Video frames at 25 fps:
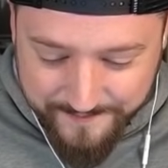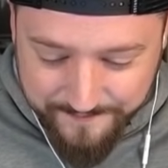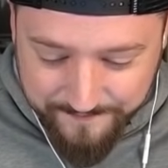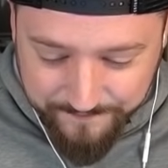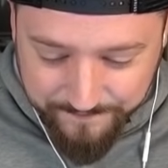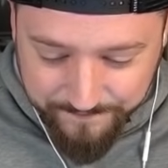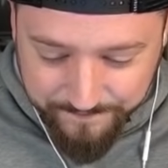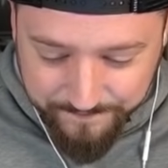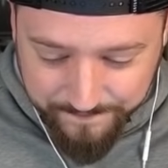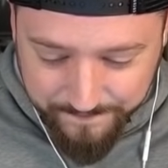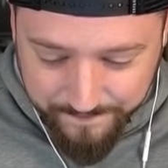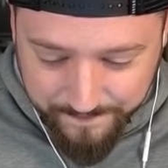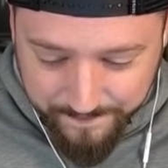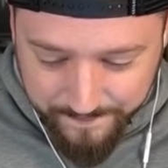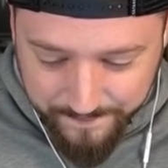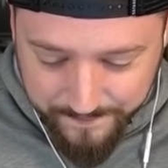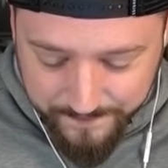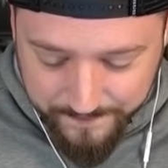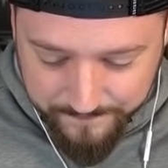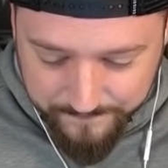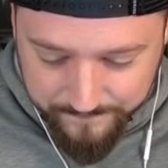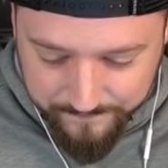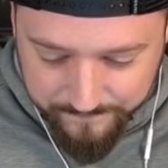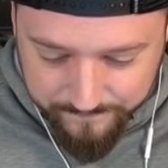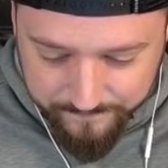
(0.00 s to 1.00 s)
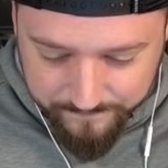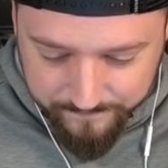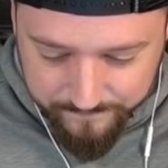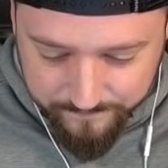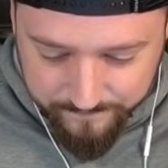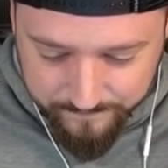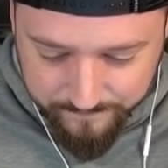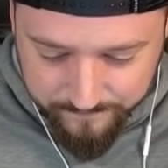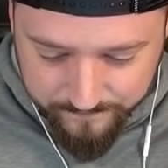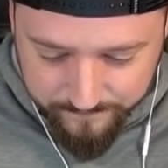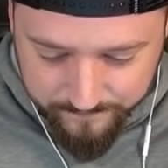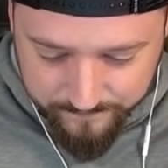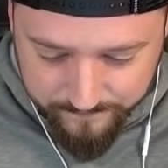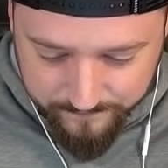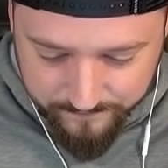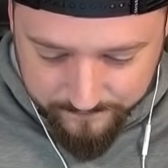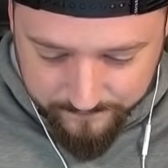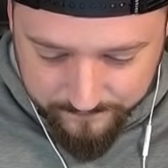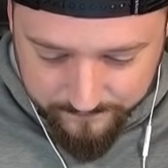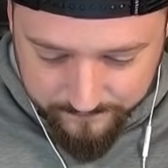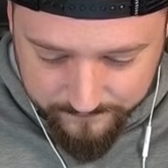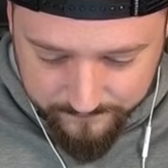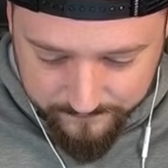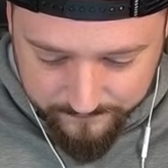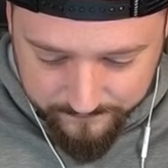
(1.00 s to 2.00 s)

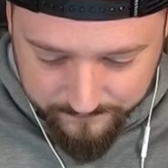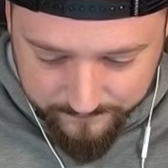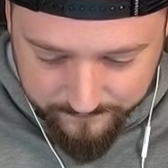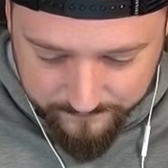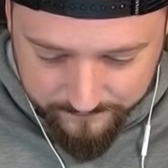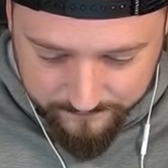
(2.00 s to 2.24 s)
No one is speaking in this clip.